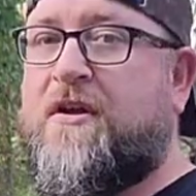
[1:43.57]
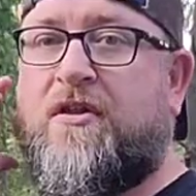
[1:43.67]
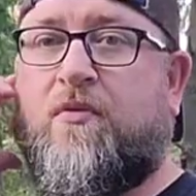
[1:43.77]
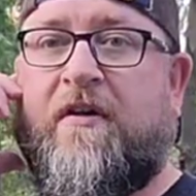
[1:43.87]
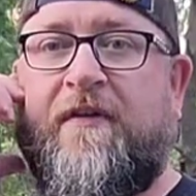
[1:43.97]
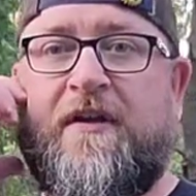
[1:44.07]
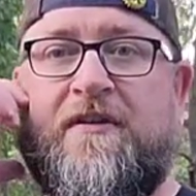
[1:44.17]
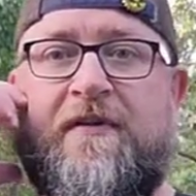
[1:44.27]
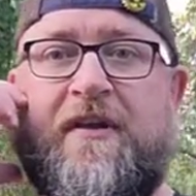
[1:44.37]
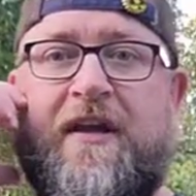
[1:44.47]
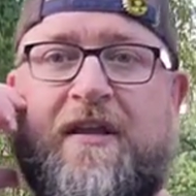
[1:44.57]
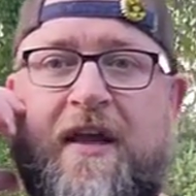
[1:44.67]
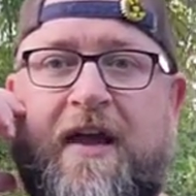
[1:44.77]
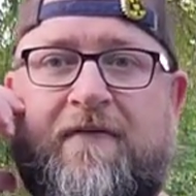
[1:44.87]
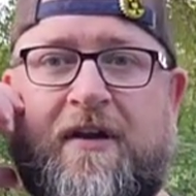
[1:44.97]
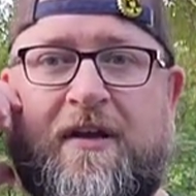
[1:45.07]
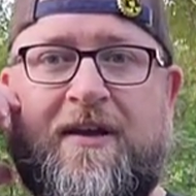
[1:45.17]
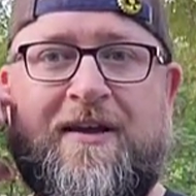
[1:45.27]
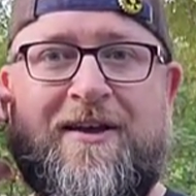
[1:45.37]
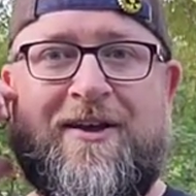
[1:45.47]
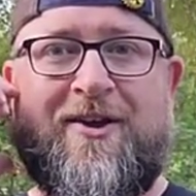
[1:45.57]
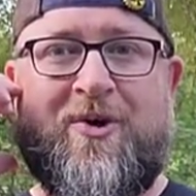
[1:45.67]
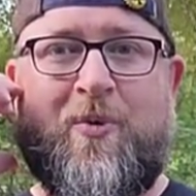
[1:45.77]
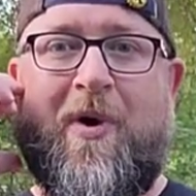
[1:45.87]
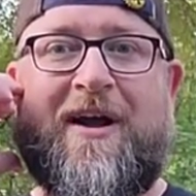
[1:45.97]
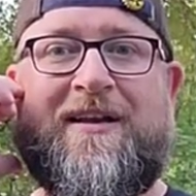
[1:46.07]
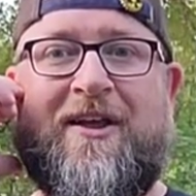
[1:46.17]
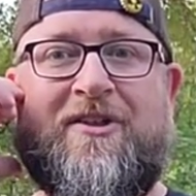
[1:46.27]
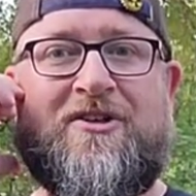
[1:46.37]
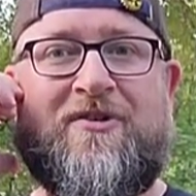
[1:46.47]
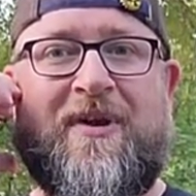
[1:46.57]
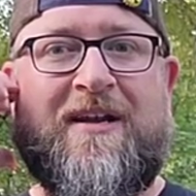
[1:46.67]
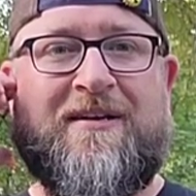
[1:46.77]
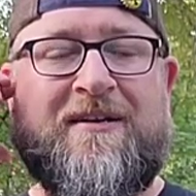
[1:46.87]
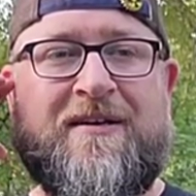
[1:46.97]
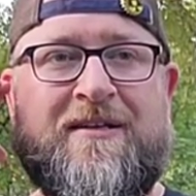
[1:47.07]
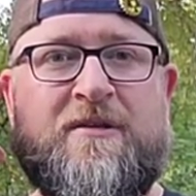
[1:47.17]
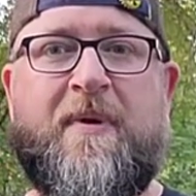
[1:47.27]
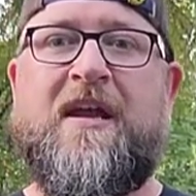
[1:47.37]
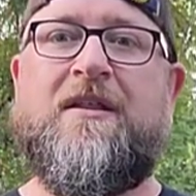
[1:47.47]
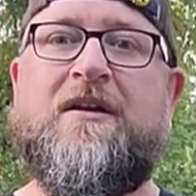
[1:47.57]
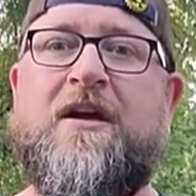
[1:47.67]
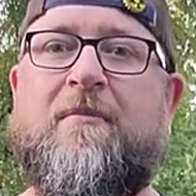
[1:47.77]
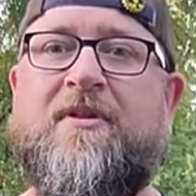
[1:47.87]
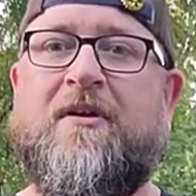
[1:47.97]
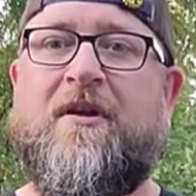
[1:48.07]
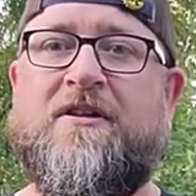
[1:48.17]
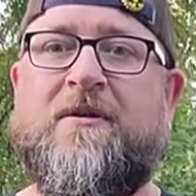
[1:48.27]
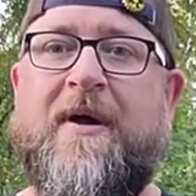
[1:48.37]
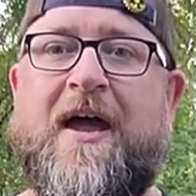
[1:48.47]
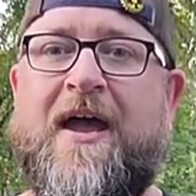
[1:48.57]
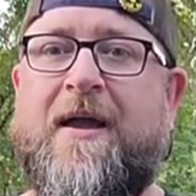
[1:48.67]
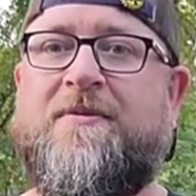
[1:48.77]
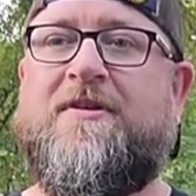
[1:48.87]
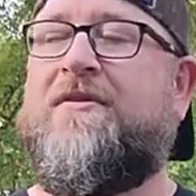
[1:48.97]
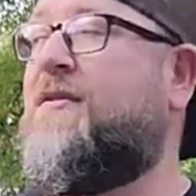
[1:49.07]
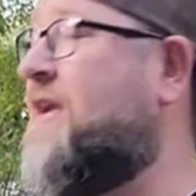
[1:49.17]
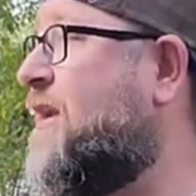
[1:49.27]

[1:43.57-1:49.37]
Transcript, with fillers: the ruffians feel like they have to walk down the street and speak at the top of their lungs about absolutely